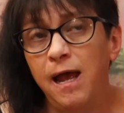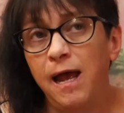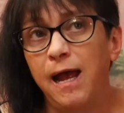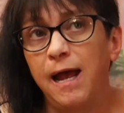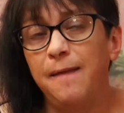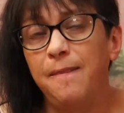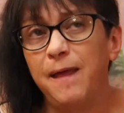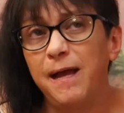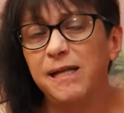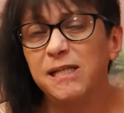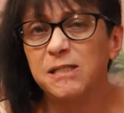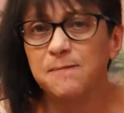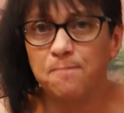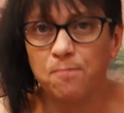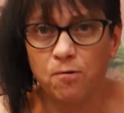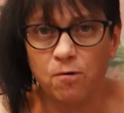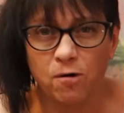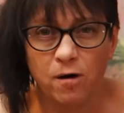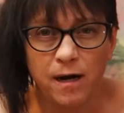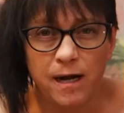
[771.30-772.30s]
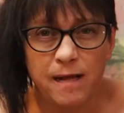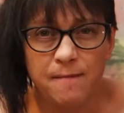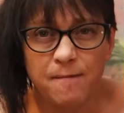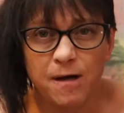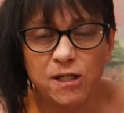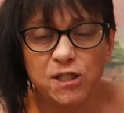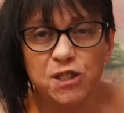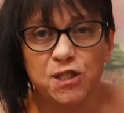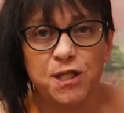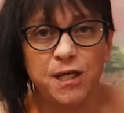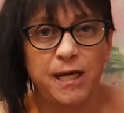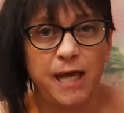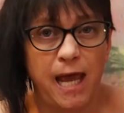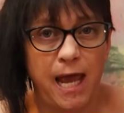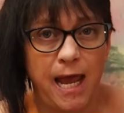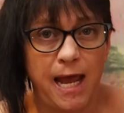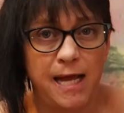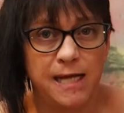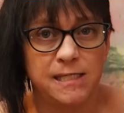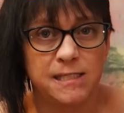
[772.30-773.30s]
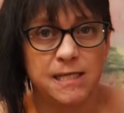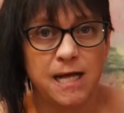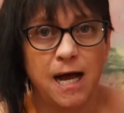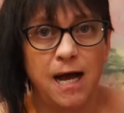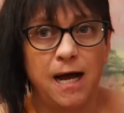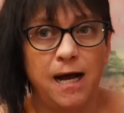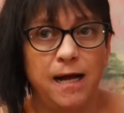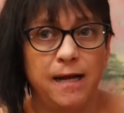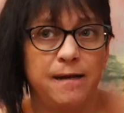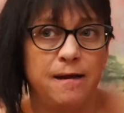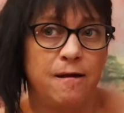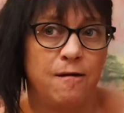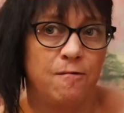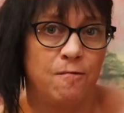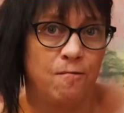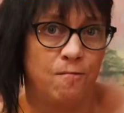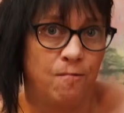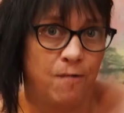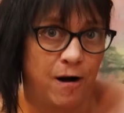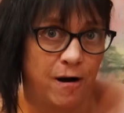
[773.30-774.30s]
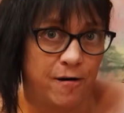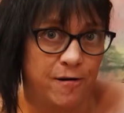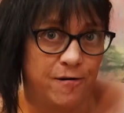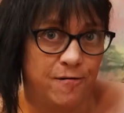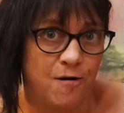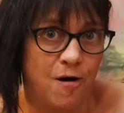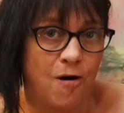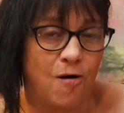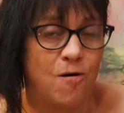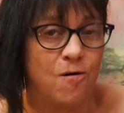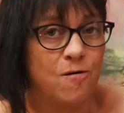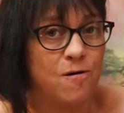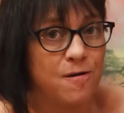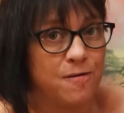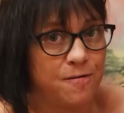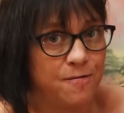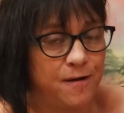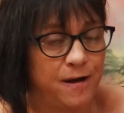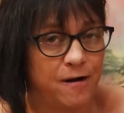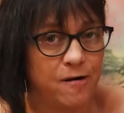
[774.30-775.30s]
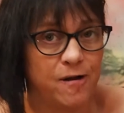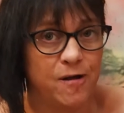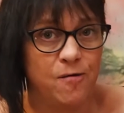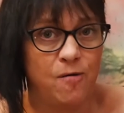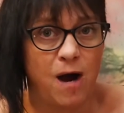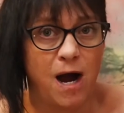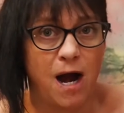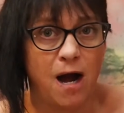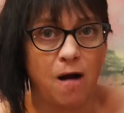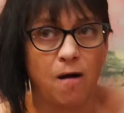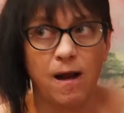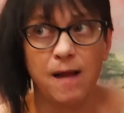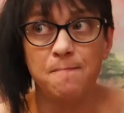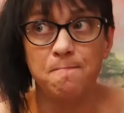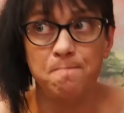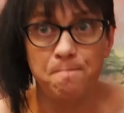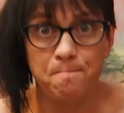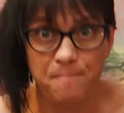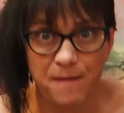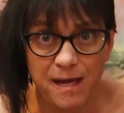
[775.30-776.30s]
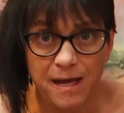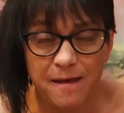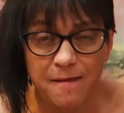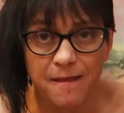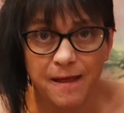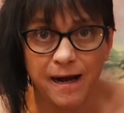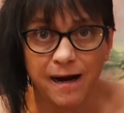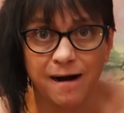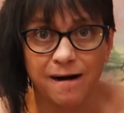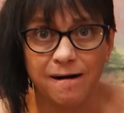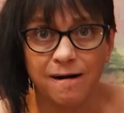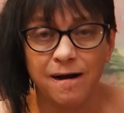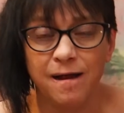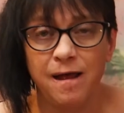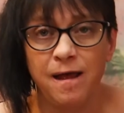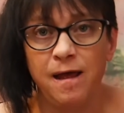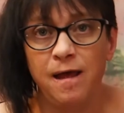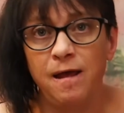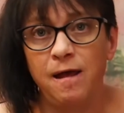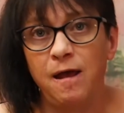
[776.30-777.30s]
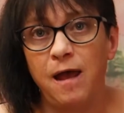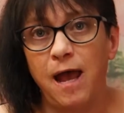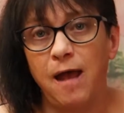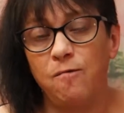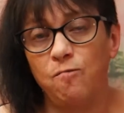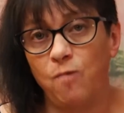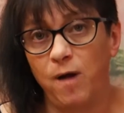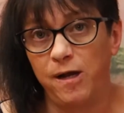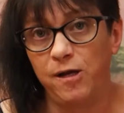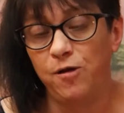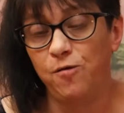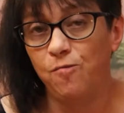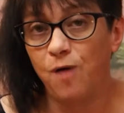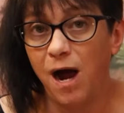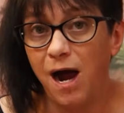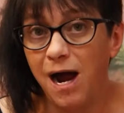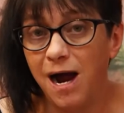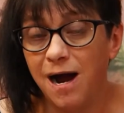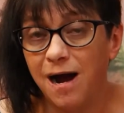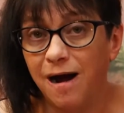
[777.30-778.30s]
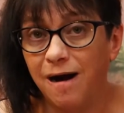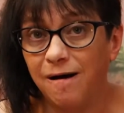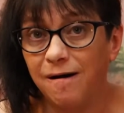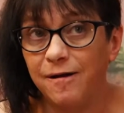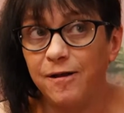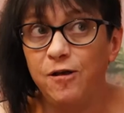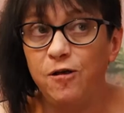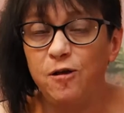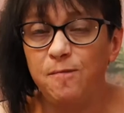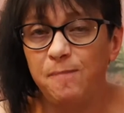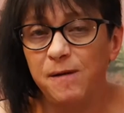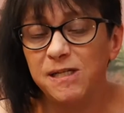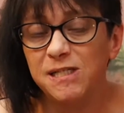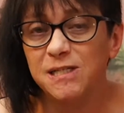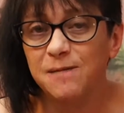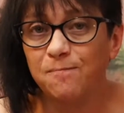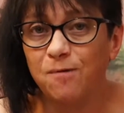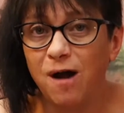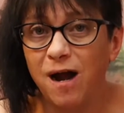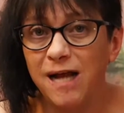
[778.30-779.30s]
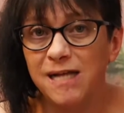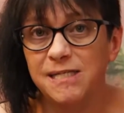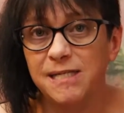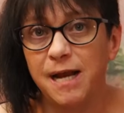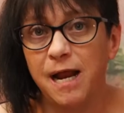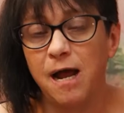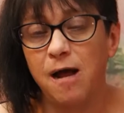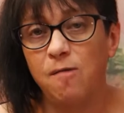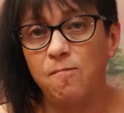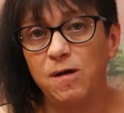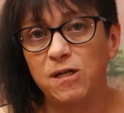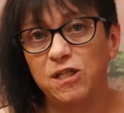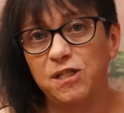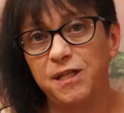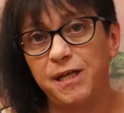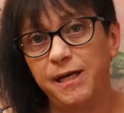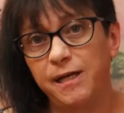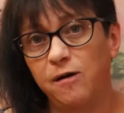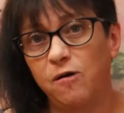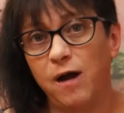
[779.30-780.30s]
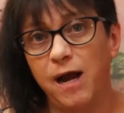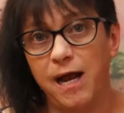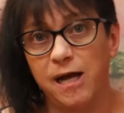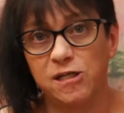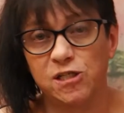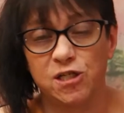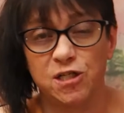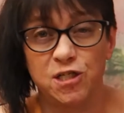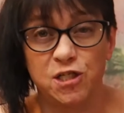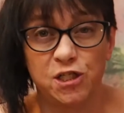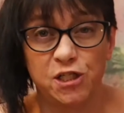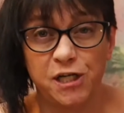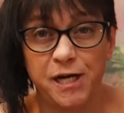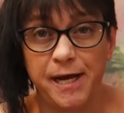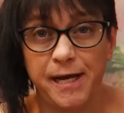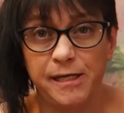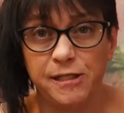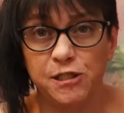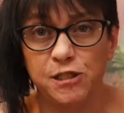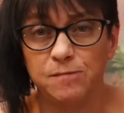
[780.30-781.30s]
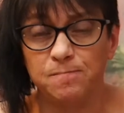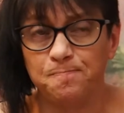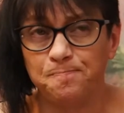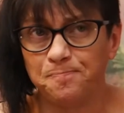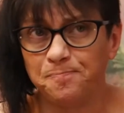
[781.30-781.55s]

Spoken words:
And that's pretty much the case on Where You Go, There You Are, and be there. And when you are, you'd be surprised at how much the interactions change.